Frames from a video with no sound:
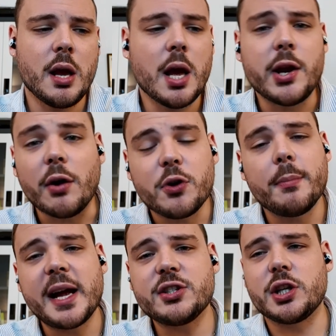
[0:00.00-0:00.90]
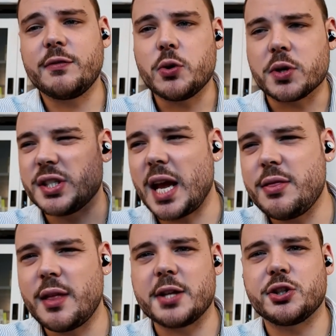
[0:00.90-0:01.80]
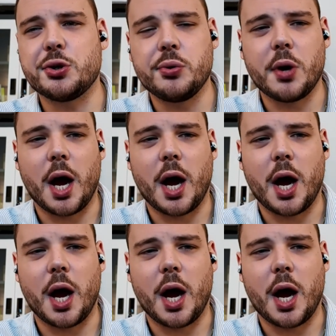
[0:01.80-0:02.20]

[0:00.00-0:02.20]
Now, if you extend that to